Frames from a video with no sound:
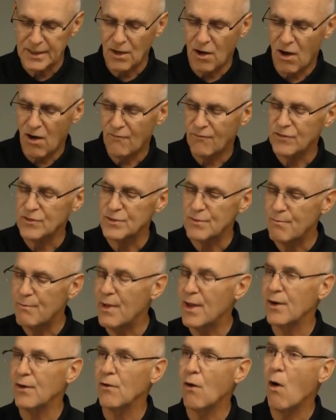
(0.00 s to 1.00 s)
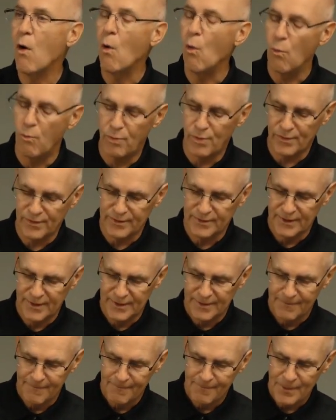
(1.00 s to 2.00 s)
offers a better hope.
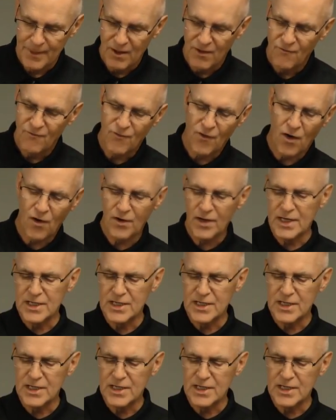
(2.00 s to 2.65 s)
Far